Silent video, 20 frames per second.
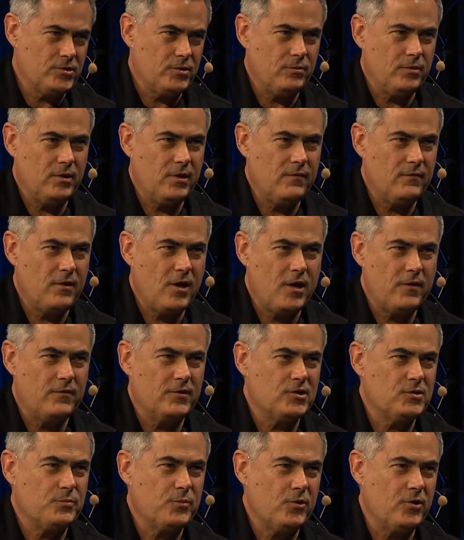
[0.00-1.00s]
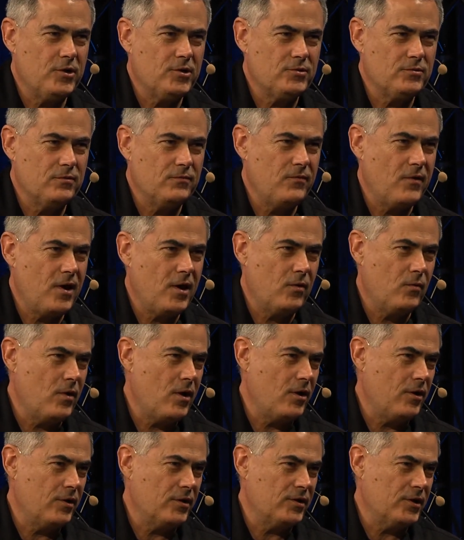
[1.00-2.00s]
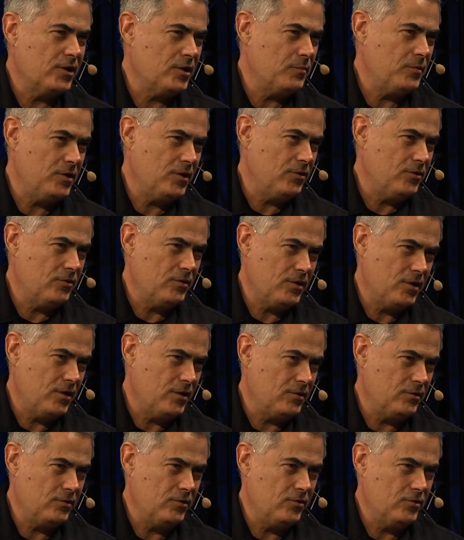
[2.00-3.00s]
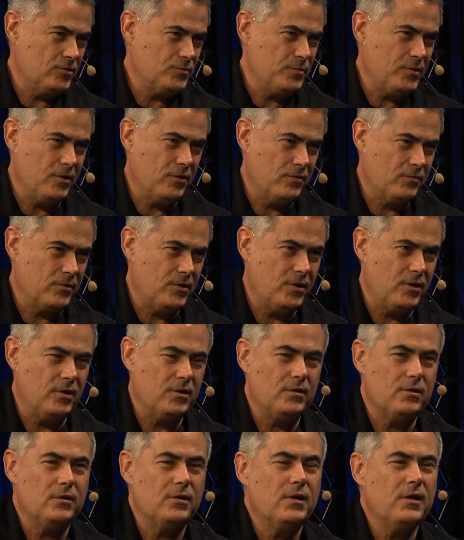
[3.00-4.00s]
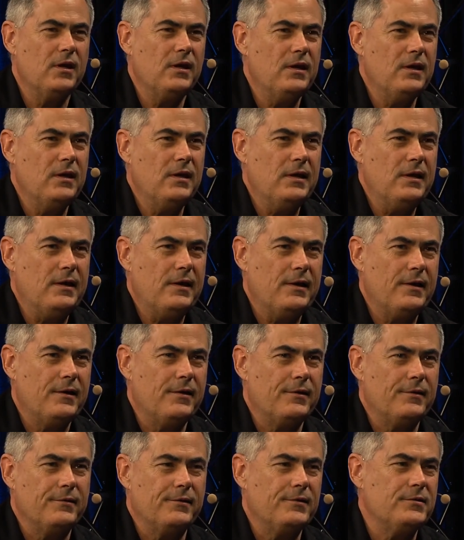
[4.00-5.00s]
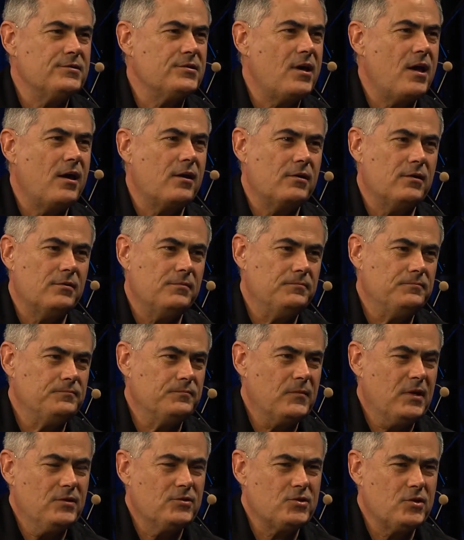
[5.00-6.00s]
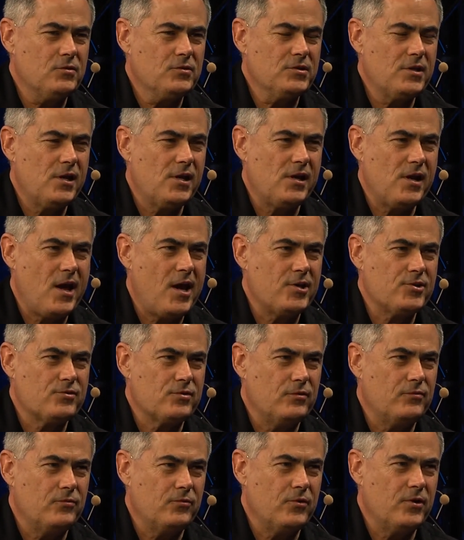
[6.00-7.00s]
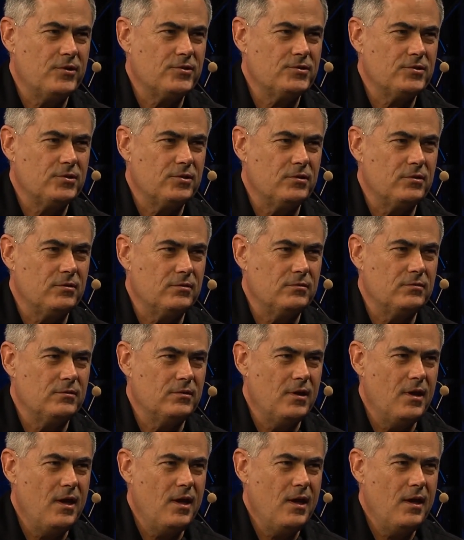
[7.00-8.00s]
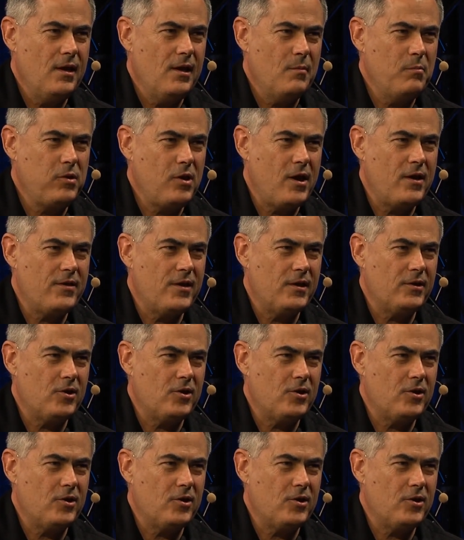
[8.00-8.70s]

So we have a lot of experience with FireWire and Gigabit Ethernet and USB 3 and eSATA, and so it's kind of natural for us to apply that